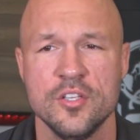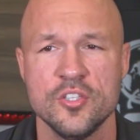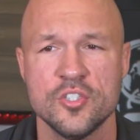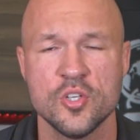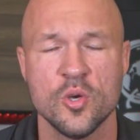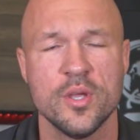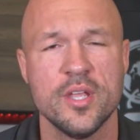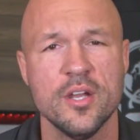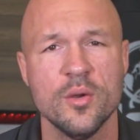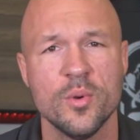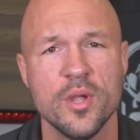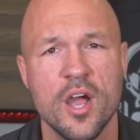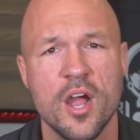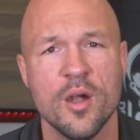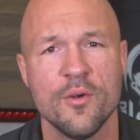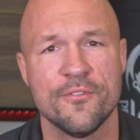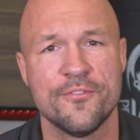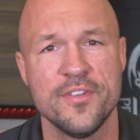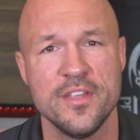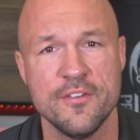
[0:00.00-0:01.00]
So here we
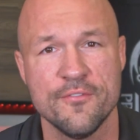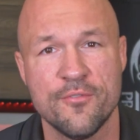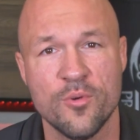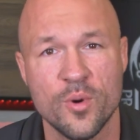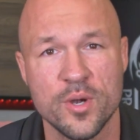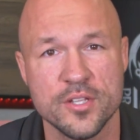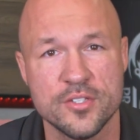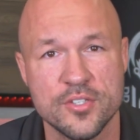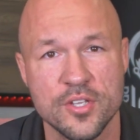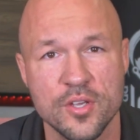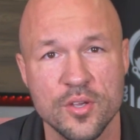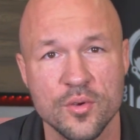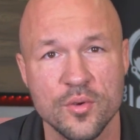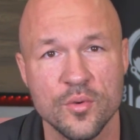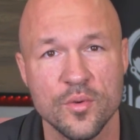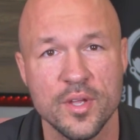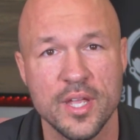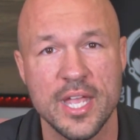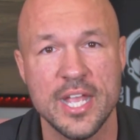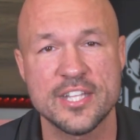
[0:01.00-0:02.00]
are, Fit in
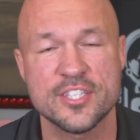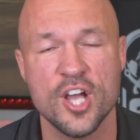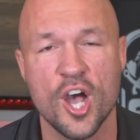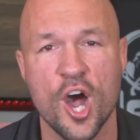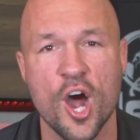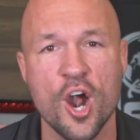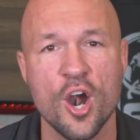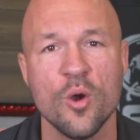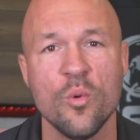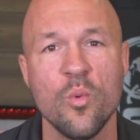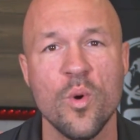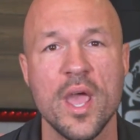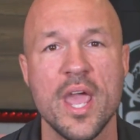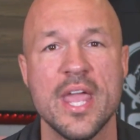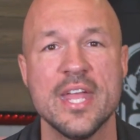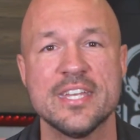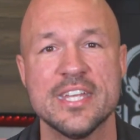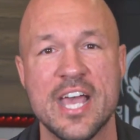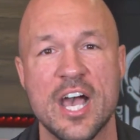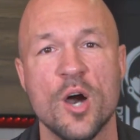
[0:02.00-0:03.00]
42. It's our
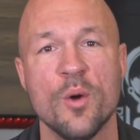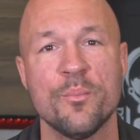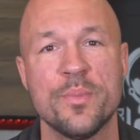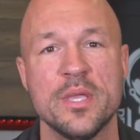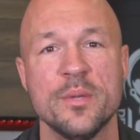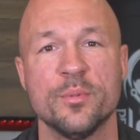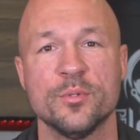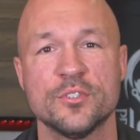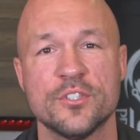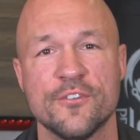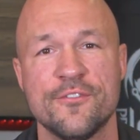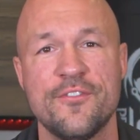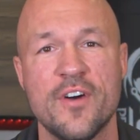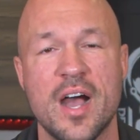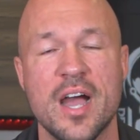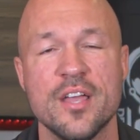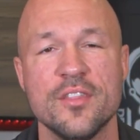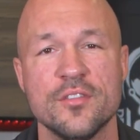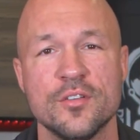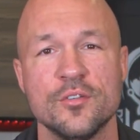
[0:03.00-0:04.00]
way to help people
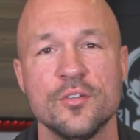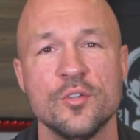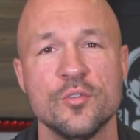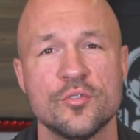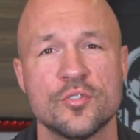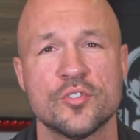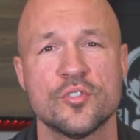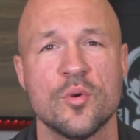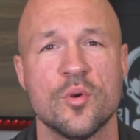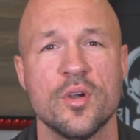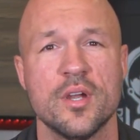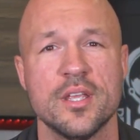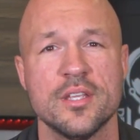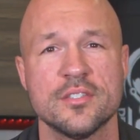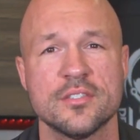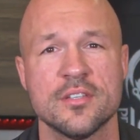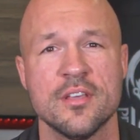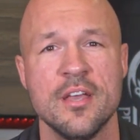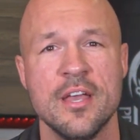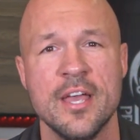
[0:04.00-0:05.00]
define their new
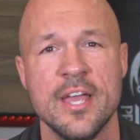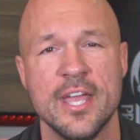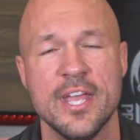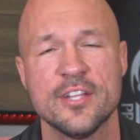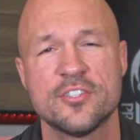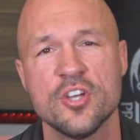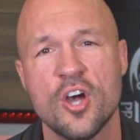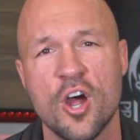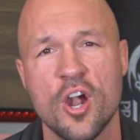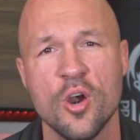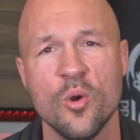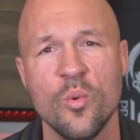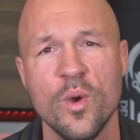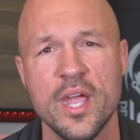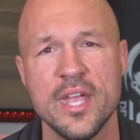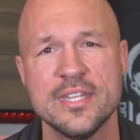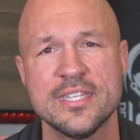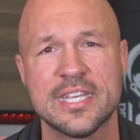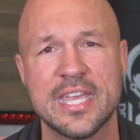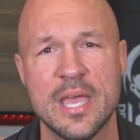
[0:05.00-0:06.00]
stories. It's our
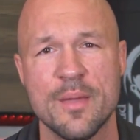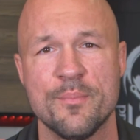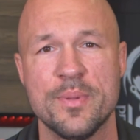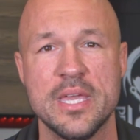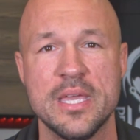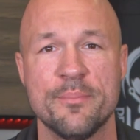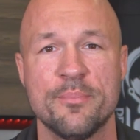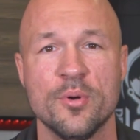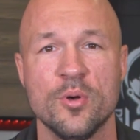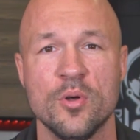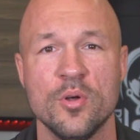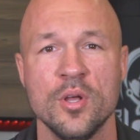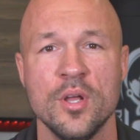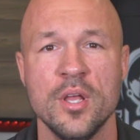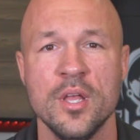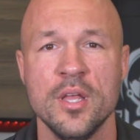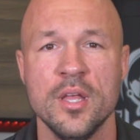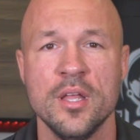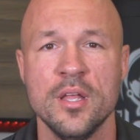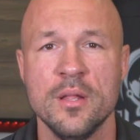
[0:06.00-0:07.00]
way to get people
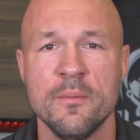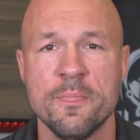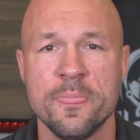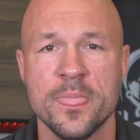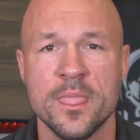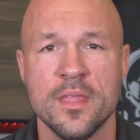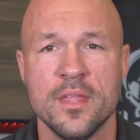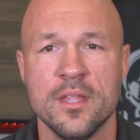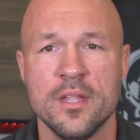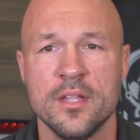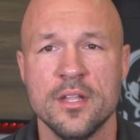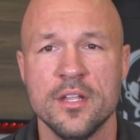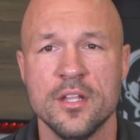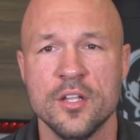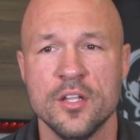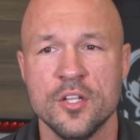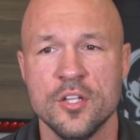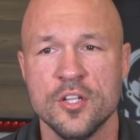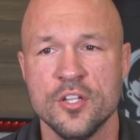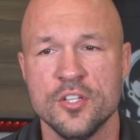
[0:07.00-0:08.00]

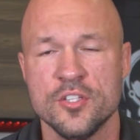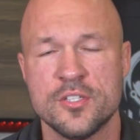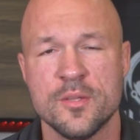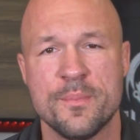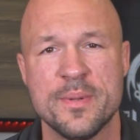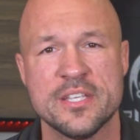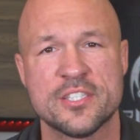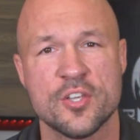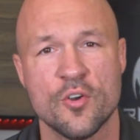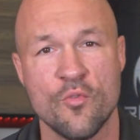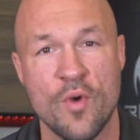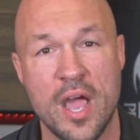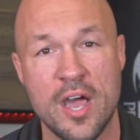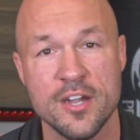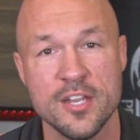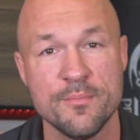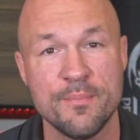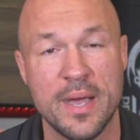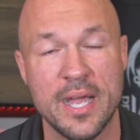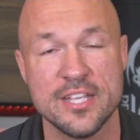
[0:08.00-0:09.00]
to be
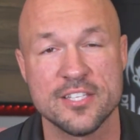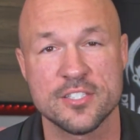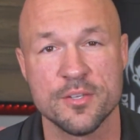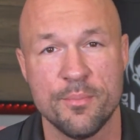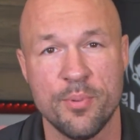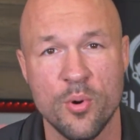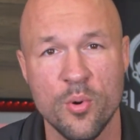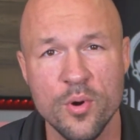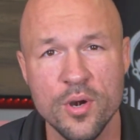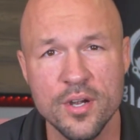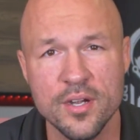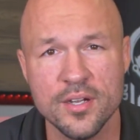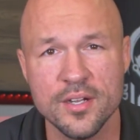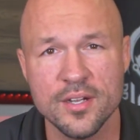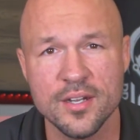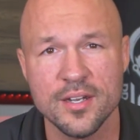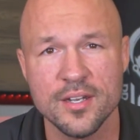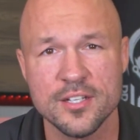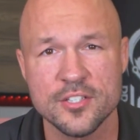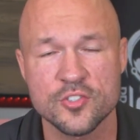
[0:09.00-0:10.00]
surrounded by support,
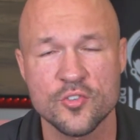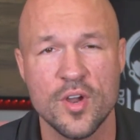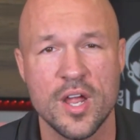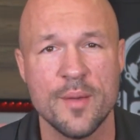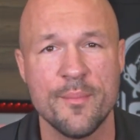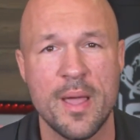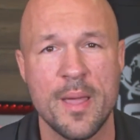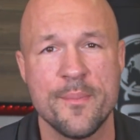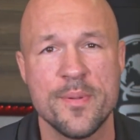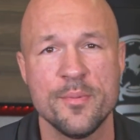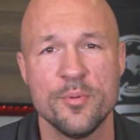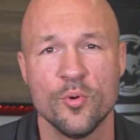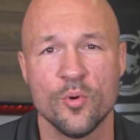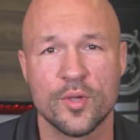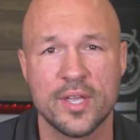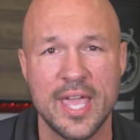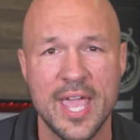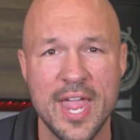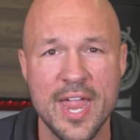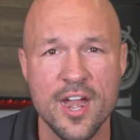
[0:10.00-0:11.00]
surrounded by people
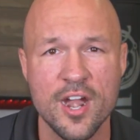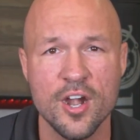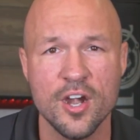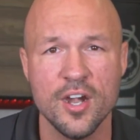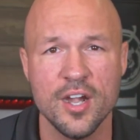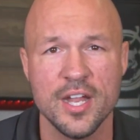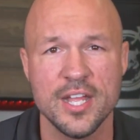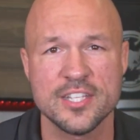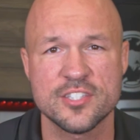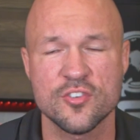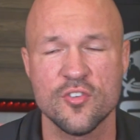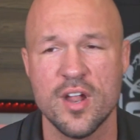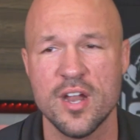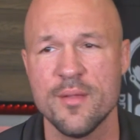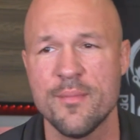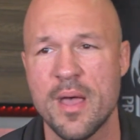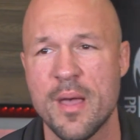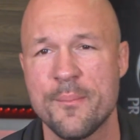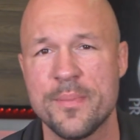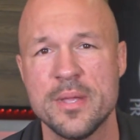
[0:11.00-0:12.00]
who care, and
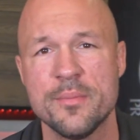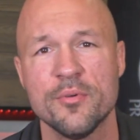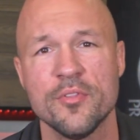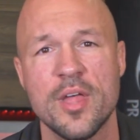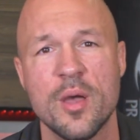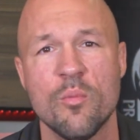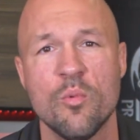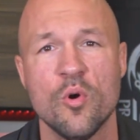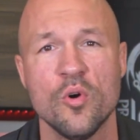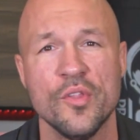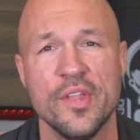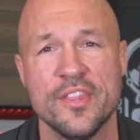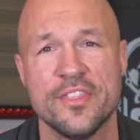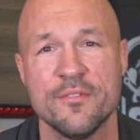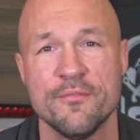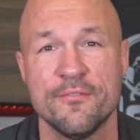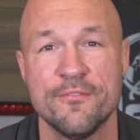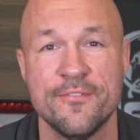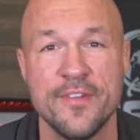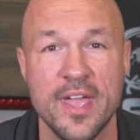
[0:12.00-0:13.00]
surrounded by people that won't let
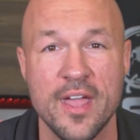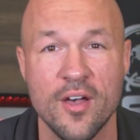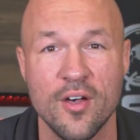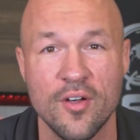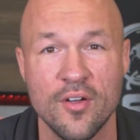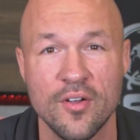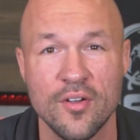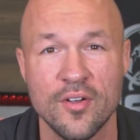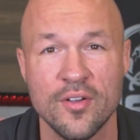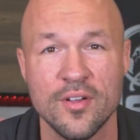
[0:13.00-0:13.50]
them fail.